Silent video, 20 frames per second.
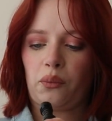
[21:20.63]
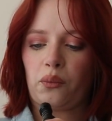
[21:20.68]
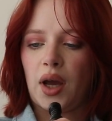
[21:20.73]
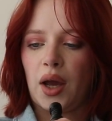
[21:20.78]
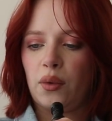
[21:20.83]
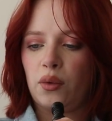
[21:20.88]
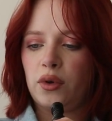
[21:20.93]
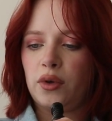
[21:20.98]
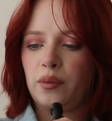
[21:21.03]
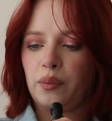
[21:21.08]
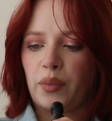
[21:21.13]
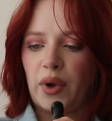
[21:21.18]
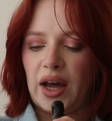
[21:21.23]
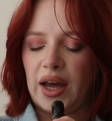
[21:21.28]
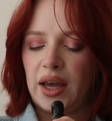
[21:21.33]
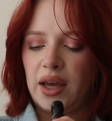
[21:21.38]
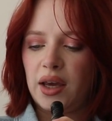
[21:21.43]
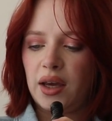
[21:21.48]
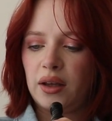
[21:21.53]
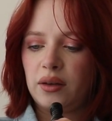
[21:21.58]
I wouldn't
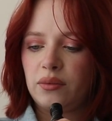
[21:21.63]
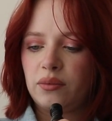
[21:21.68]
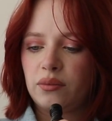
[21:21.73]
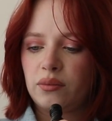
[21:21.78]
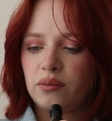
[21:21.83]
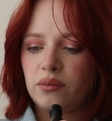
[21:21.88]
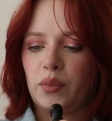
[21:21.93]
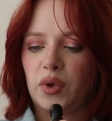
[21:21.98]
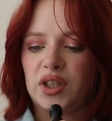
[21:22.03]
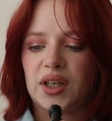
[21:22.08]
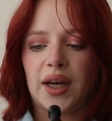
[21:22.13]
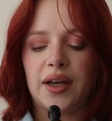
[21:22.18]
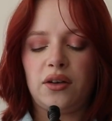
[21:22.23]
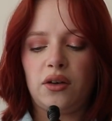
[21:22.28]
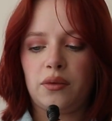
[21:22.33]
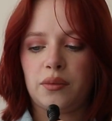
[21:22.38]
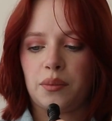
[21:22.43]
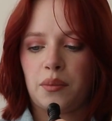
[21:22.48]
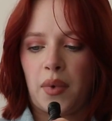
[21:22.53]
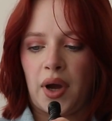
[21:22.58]
buy it, but I
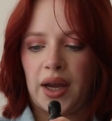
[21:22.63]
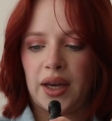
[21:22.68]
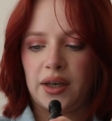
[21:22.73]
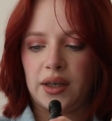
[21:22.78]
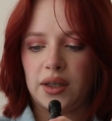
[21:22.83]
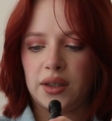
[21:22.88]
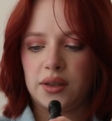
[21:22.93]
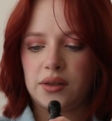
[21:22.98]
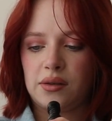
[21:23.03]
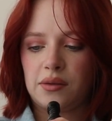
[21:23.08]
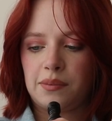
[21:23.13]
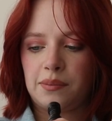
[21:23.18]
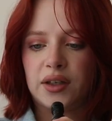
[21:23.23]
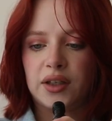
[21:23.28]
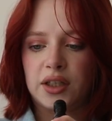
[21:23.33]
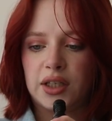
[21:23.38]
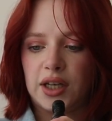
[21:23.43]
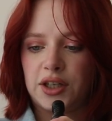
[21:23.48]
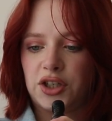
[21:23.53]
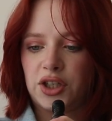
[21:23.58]
don't mind it.
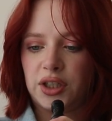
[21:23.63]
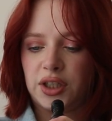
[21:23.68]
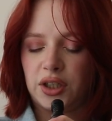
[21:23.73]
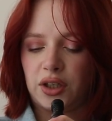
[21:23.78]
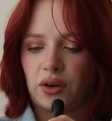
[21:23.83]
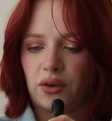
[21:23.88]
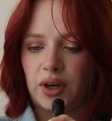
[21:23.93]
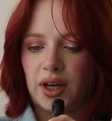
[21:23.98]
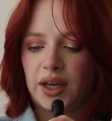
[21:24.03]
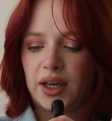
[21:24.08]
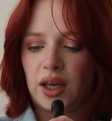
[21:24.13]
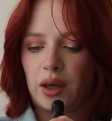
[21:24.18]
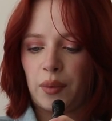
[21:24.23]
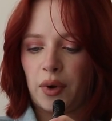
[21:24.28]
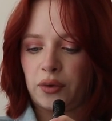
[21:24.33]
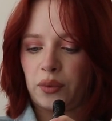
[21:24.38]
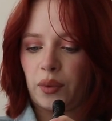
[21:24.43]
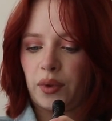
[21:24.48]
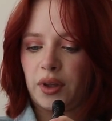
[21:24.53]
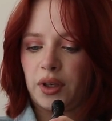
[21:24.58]
Natasha Denona came
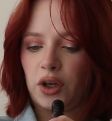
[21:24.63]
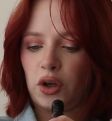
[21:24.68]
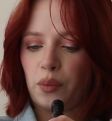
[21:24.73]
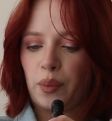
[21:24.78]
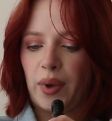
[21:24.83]
out with a new